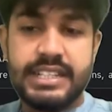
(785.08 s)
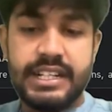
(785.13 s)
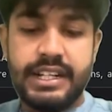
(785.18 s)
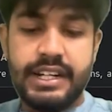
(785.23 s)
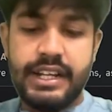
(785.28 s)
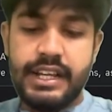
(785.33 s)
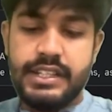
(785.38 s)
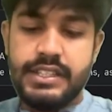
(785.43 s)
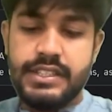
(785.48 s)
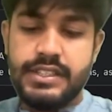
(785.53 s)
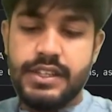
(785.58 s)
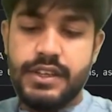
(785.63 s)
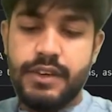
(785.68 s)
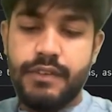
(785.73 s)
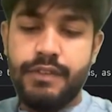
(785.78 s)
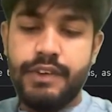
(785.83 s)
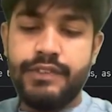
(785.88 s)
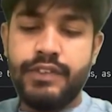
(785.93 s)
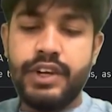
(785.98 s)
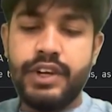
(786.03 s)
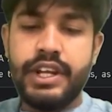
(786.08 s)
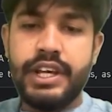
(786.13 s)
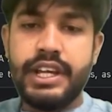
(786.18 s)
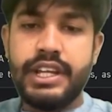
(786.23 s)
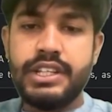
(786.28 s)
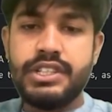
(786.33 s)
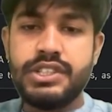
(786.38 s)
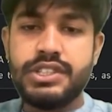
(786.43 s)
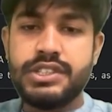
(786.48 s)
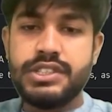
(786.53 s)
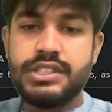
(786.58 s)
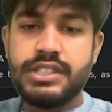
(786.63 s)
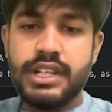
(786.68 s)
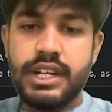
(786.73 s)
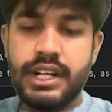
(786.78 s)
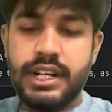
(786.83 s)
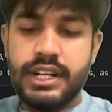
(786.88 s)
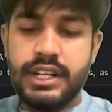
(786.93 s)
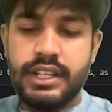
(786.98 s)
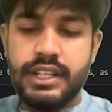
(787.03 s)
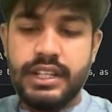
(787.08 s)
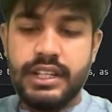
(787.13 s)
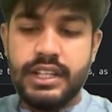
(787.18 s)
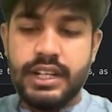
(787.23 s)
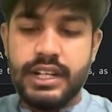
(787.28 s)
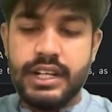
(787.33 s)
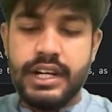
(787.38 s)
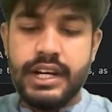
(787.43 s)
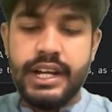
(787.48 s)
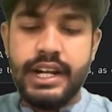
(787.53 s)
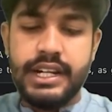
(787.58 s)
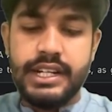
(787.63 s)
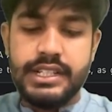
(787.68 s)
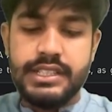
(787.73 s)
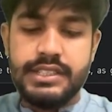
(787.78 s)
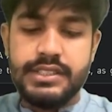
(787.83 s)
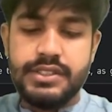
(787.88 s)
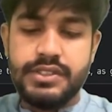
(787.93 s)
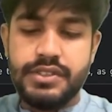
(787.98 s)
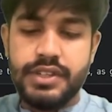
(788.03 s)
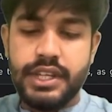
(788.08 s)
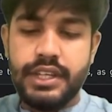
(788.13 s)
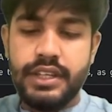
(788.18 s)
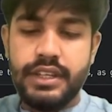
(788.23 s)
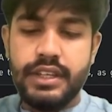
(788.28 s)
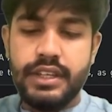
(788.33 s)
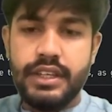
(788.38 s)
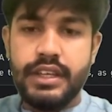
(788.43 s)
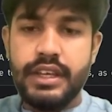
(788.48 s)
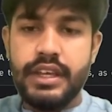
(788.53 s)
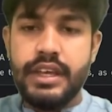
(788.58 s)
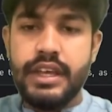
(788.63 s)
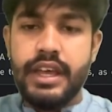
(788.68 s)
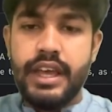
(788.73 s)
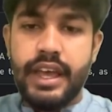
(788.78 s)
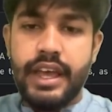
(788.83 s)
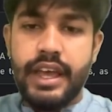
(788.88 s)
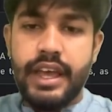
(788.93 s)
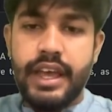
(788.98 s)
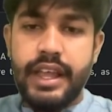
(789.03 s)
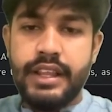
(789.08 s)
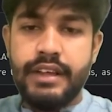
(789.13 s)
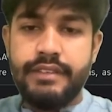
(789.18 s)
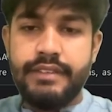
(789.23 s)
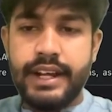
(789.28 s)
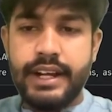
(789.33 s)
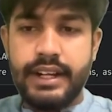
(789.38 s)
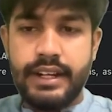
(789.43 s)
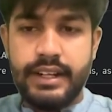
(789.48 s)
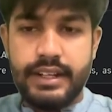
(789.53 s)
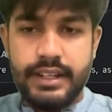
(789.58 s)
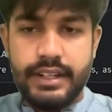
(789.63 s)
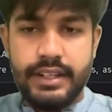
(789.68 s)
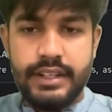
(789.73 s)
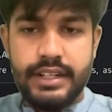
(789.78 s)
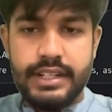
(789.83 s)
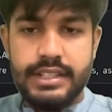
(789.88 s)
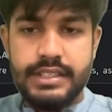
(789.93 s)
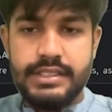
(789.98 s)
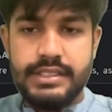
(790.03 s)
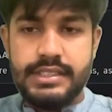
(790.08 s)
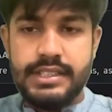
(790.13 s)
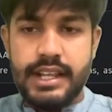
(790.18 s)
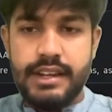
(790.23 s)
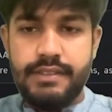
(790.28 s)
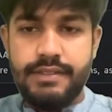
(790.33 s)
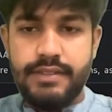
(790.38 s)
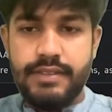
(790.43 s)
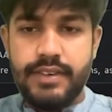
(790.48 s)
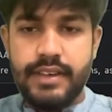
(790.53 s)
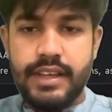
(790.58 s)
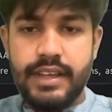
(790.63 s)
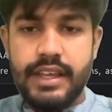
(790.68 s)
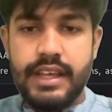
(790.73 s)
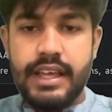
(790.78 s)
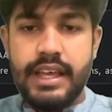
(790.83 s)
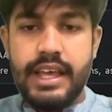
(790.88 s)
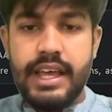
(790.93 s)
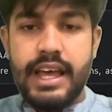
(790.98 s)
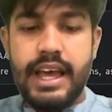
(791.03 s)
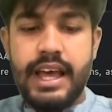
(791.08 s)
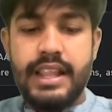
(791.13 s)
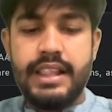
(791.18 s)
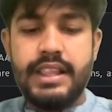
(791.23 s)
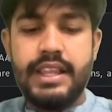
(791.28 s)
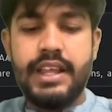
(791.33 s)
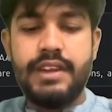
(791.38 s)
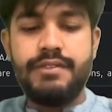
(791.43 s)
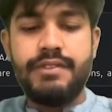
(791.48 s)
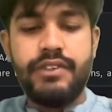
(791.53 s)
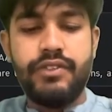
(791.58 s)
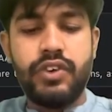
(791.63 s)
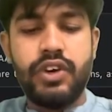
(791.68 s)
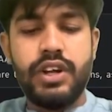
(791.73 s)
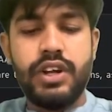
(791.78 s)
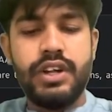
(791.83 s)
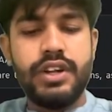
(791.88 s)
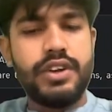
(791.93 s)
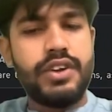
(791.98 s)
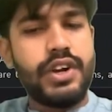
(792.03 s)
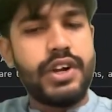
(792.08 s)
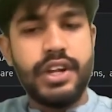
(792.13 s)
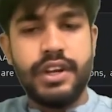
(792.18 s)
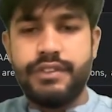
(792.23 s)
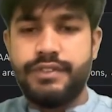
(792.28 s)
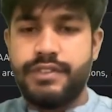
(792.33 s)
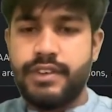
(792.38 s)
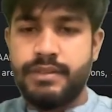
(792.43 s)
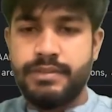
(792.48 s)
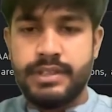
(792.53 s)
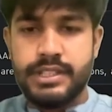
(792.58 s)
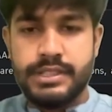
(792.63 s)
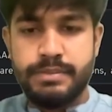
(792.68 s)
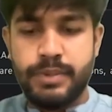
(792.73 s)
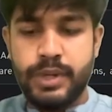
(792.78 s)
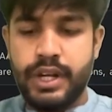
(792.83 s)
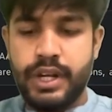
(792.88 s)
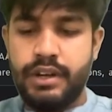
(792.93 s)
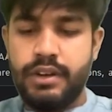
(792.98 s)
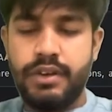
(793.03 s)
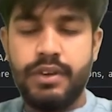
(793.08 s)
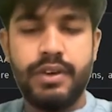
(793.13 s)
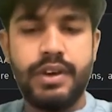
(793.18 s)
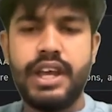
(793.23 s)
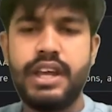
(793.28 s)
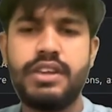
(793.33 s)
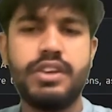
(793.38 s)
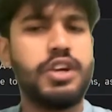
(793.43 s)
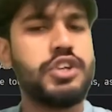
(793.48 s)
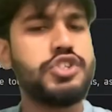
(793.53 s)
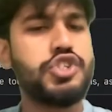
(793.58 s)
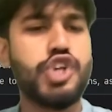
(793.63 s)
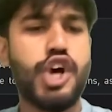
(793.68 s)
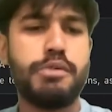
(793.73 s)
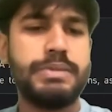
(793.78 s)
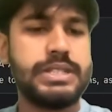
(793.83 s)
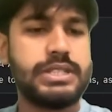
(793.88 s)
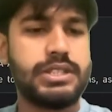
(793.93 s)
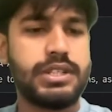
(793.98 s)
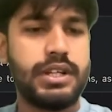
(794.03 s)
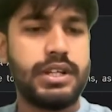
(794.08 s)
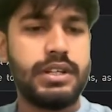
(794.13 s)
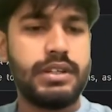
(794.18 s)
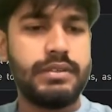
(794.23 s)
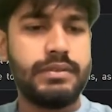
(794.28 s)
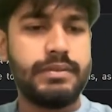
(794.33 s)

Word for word: index, we would insert the current string in the vector itself and then we would return from this point. Okay, your job is done.